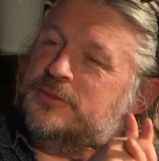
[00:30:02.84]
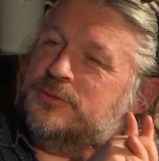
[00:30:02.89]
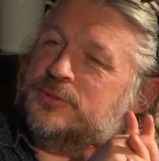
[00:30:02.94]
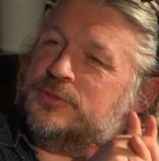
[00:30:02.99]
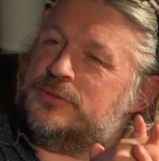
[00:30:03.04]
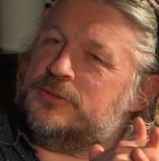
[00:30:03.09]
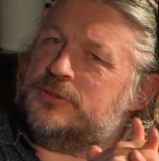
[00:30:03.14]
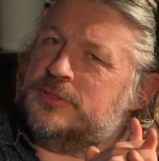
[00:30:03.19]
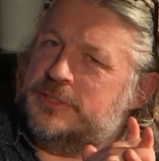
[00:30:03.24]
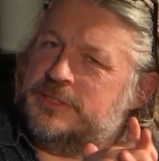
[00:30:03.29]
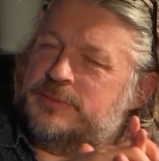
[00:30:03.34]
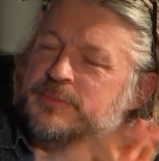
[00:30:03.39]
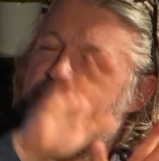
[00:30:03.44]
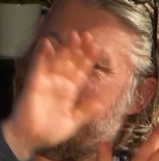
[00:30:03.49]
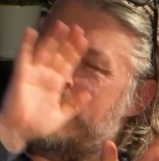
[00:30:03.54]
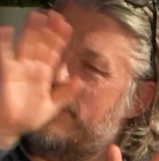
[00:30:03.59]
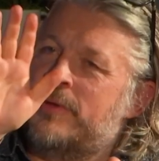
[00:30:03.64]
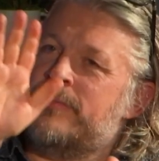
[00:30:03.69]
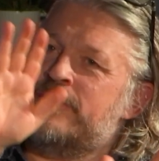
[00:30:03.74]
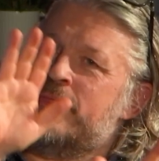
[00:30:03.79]
and all sorts of things. But
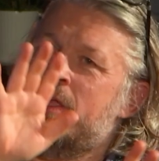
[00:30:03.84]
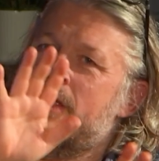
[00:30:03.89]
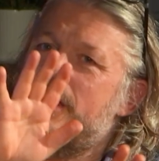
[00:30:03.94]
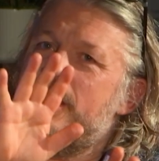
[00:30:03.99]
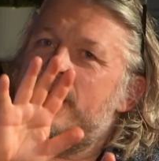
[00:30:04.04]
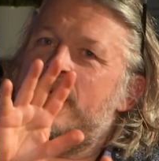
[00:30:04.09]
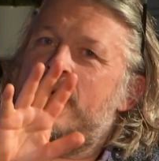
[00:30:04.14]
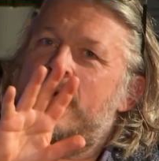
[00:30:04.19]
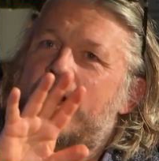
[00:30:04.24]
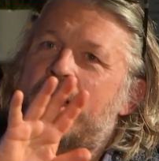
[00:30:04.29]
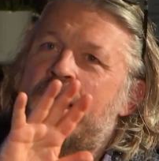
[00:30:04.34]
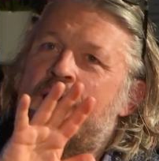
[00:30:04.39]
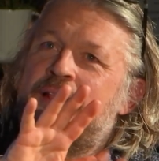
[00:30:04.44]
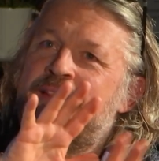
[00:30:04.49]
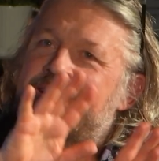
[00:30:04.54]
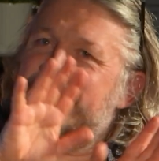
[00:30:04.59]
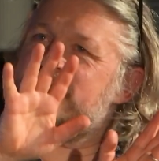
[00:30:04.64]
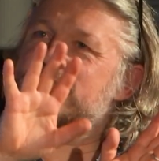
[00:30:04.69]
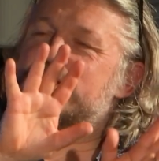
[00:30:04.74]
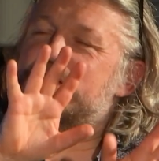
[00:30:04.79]
anyway,
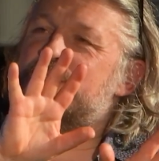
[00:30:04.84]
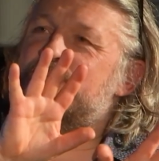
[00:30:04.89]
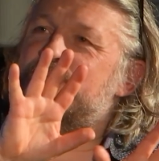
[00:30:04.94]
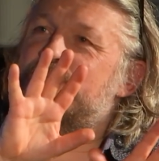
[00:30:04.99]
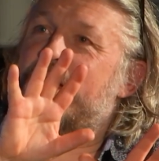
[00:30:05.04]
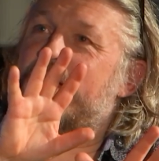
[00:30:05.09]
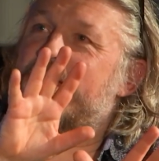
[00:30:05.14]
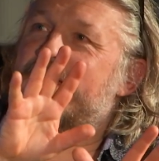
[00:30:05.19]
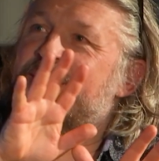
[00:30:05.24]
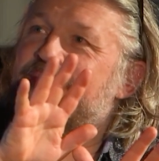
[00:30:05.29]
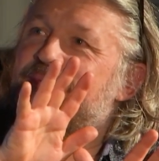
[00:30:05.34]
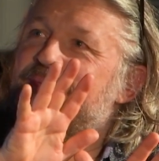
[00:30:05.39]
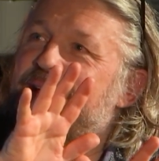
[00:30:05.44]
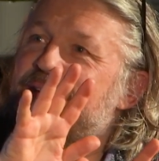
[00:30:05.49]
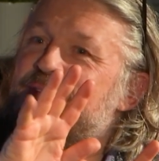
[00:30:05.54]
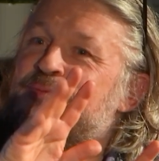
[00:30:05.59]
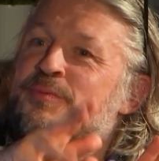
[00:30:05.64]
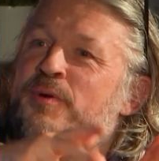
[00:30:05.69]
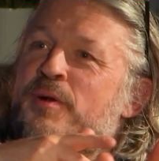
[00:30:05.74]
that's just my mental